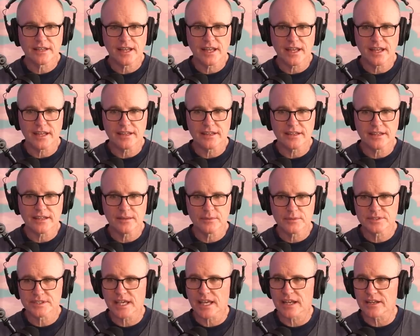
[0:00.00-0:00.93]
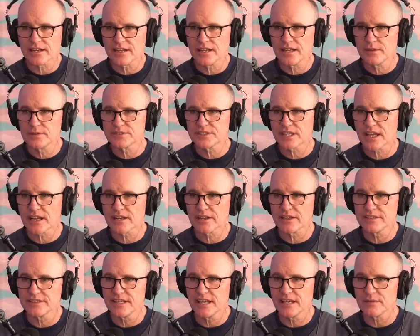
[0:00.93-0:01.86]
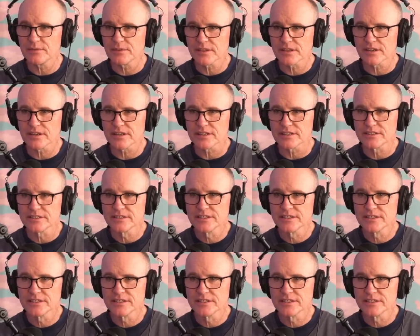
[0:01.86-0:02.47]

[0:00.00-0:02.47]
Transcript: and he was out on a date with her.